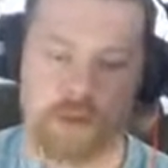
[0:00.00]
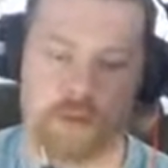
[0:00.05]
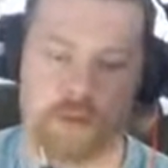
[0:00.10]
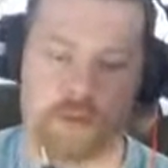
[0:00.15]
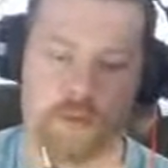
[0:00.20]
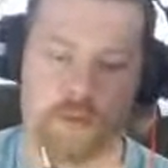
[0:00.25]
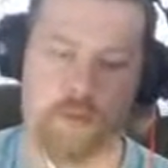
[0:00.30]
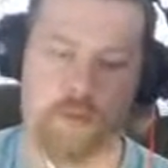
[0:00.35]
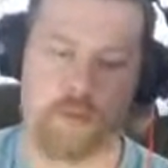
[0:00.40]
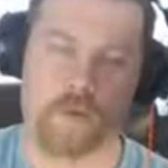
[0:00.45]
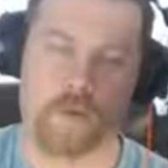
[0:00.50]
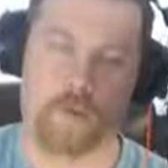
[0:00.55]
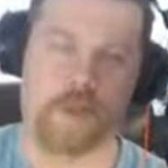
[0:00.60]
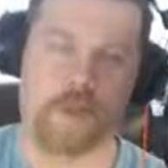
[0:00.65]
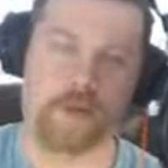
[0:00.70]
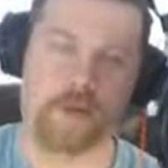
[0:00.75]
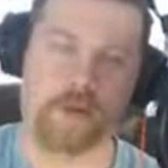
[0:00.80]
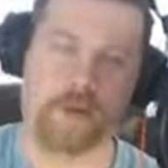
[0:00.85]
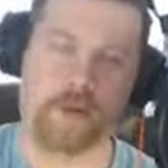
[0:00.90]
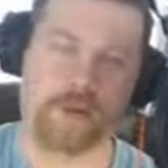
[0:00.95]
or you
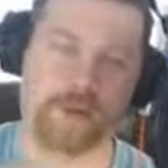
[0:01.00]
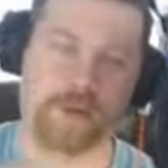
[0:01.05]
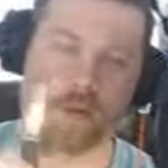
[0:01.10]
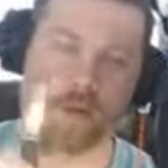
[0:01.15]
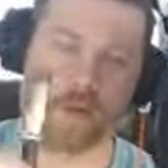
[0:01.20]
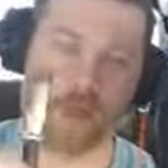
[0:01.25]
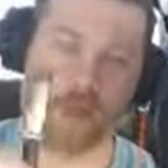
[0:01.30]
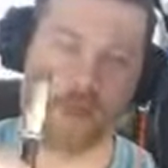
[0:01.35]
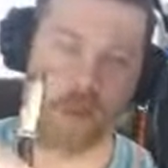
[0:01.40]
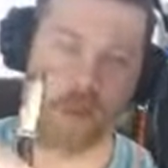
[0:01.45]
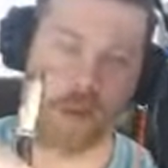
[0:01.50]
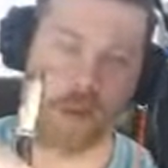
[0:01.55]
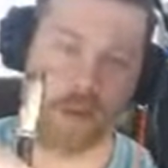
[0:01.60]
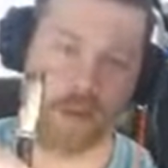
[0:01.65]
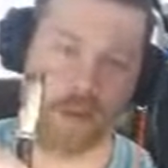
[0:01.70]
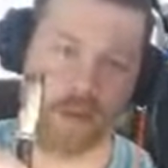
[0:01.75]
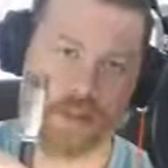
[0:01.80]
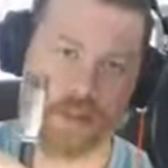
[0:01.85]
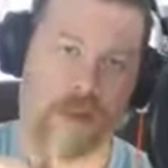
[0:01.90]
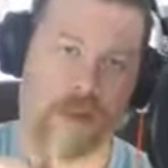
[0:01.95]
can use
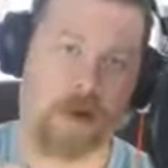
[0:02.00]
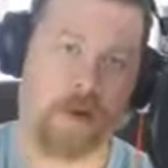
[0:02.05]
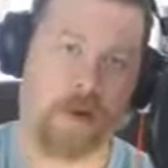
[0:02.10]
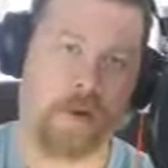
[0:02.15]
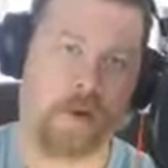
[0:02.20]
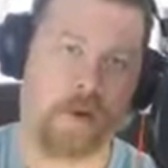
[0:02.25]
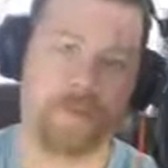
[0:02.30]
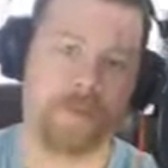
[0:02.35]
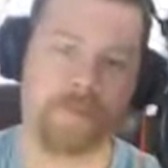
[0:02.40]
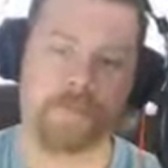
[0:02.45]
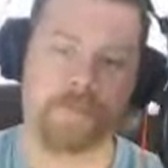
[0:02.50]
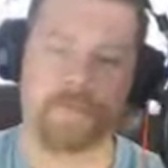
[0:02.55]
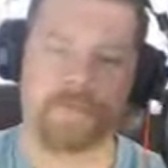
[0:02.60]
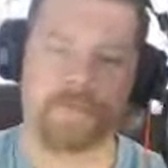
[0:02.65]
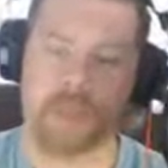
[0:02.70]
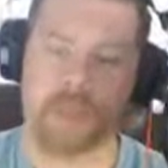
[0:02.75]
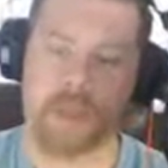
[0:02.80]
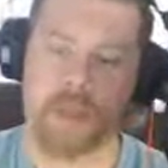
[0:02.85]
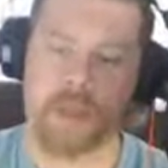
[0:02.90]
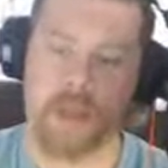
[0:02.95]
XLR.
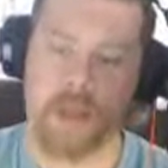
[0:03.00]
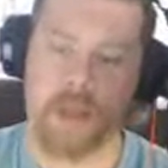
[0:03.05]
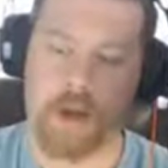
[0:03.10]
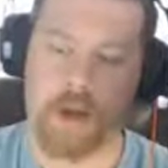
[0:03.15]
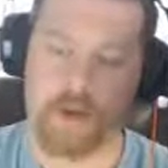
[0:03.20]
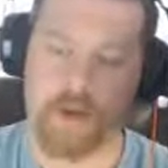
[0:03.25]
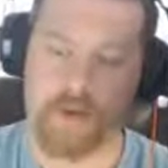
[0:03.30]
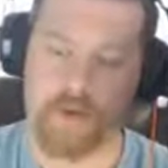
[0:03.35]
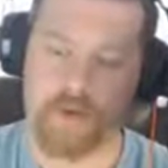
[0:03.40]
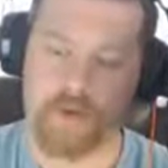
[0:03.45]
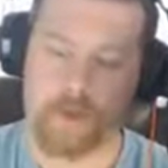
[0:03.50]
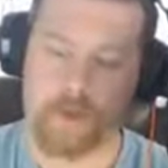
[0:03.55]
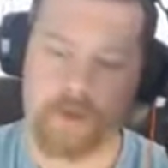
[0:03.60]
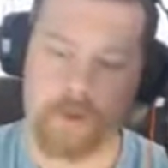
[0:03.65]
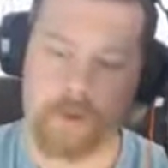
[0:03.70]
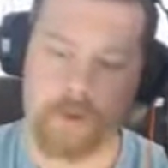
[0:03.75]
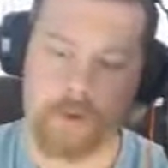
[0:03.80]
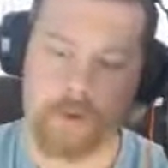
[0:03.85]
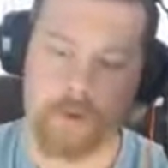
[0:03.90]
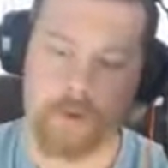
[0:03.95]
However,
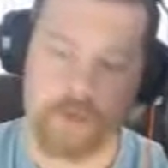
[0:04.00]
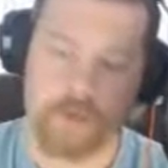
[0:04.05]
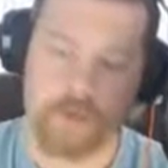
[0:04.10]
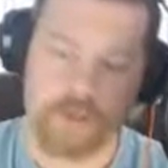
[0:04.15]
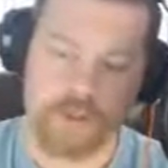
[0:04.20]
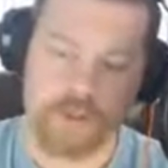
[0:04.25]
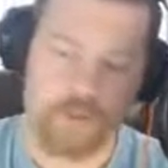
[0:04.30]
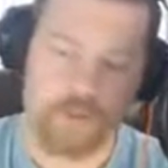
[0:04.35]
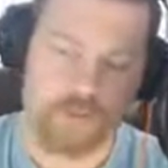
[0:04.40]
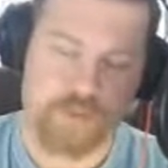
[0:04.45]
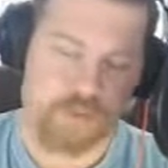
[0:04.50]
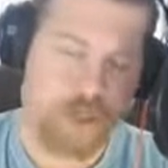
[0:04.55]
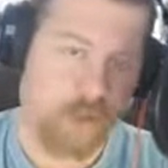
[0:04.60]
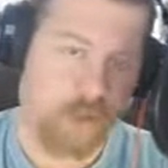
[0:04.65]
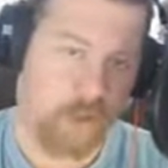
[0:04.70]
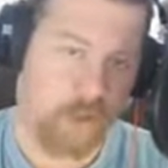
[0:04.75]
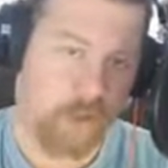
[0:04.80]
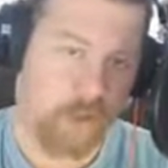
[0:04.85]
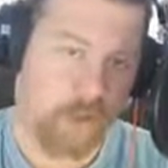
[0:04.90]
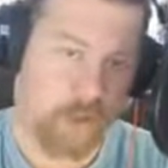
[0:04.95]
it just was not
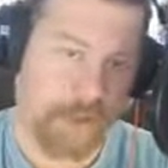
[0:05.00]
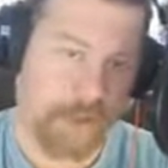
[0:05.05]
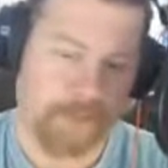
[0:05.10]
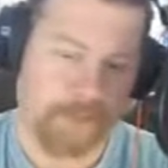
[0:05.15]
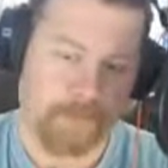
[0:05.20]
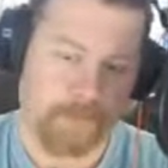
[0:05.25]
working,